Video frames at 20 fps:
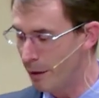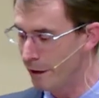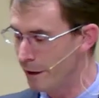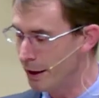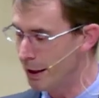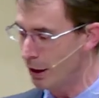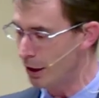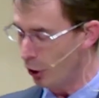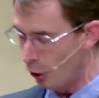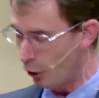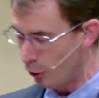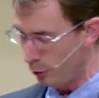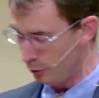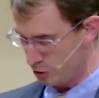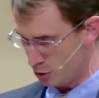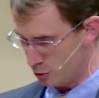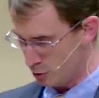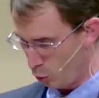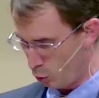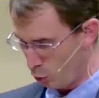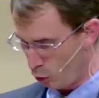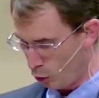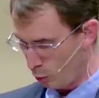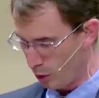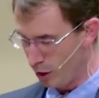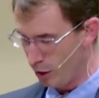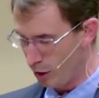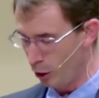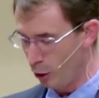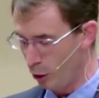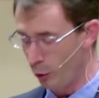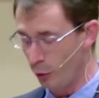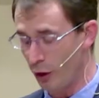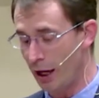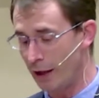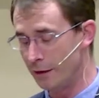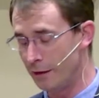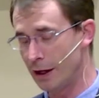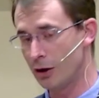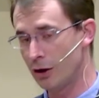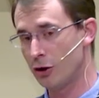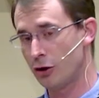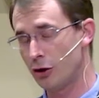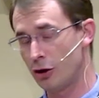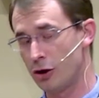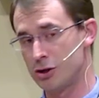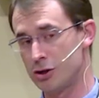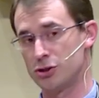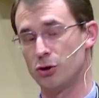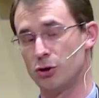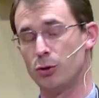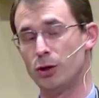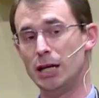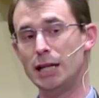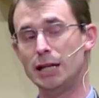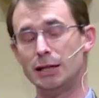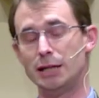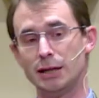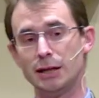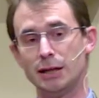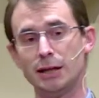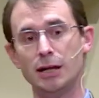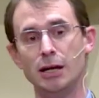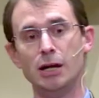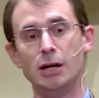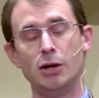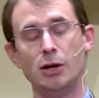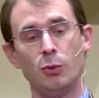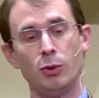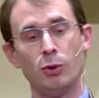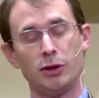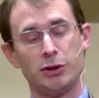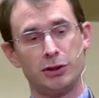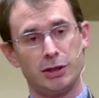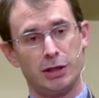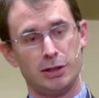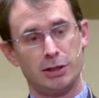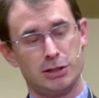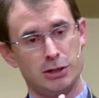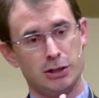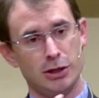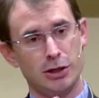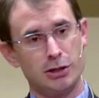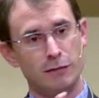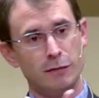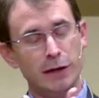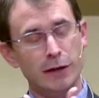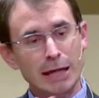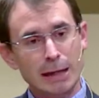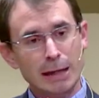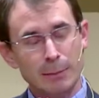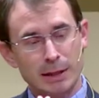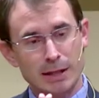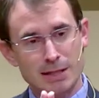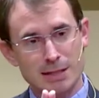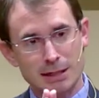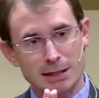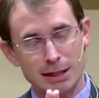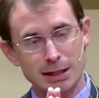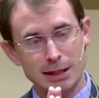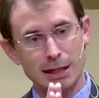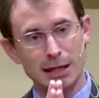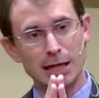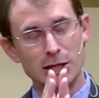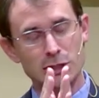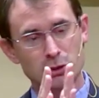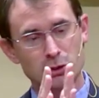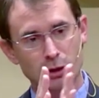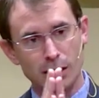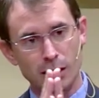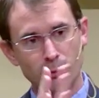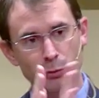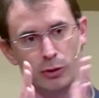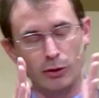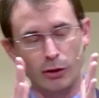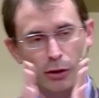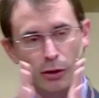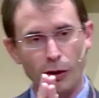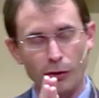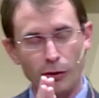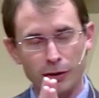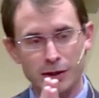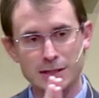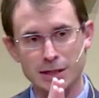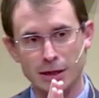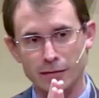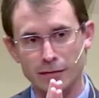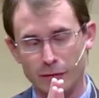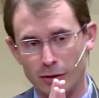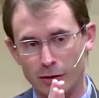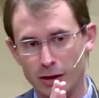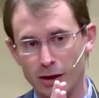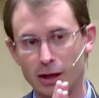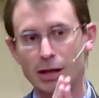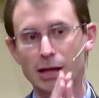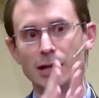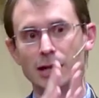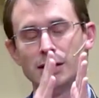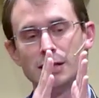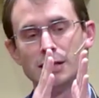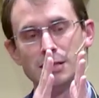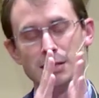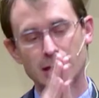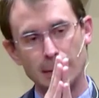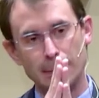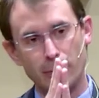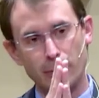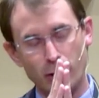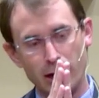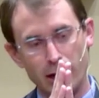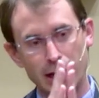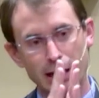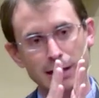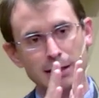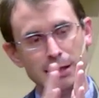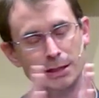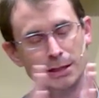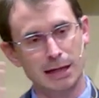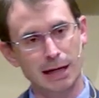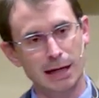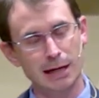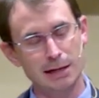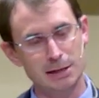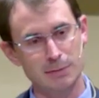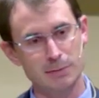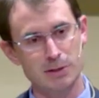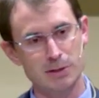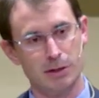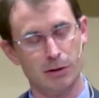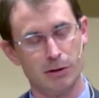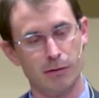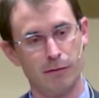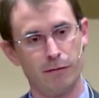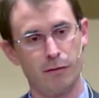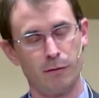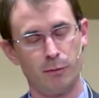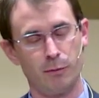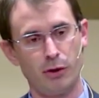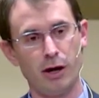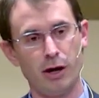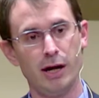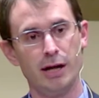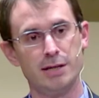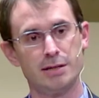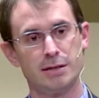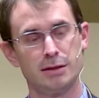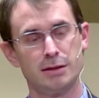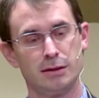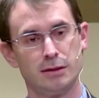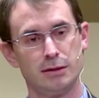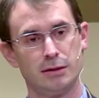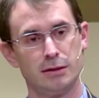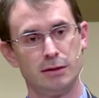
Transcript: And then he oath, swore with an oath and then cursed. So he did it with such vehemency that he tried with all his effort to separate and detach himself from Christ.